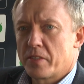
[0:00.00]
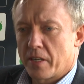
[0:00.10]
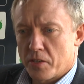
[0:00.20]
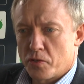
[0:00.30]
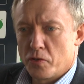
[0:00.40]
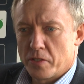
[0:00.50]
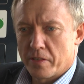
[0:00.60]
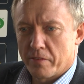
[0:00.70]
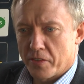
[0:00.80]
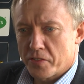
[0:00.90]
the tickets
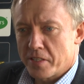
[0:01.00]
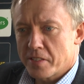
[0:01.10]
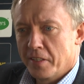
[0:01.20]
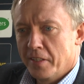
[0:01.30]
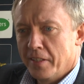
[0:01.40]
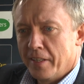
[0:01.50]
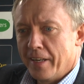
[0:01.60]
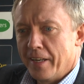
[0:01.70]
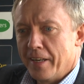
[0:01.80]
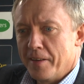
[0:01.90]
Tuesdays and Thursdays,
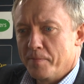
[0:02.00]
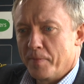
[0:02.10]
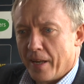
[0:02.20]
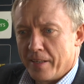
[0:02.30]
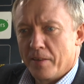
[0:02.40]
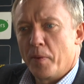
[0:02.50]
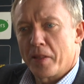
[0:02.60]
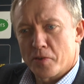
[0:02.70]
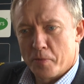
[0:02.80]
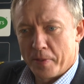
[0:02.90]
and the
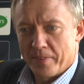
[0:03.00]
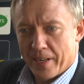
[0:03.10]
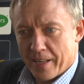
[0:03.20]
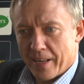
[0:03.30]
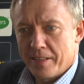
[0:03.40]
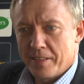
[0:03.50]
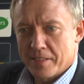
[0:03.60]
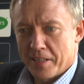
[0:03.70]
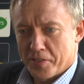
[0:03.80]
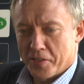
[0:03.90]
weather's not been very kind
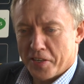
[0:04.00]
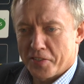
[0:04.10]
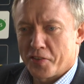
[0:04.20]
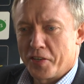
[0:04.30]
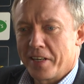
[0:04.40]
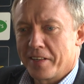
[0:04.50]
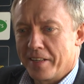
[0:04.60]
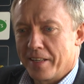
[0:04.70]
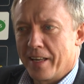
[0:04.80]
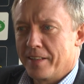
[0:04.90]
these nights because that's our training
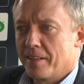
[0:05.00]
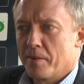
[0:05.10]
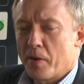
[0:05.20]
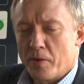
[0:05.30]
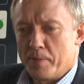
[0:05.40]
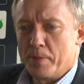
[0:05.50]
night, and the amount of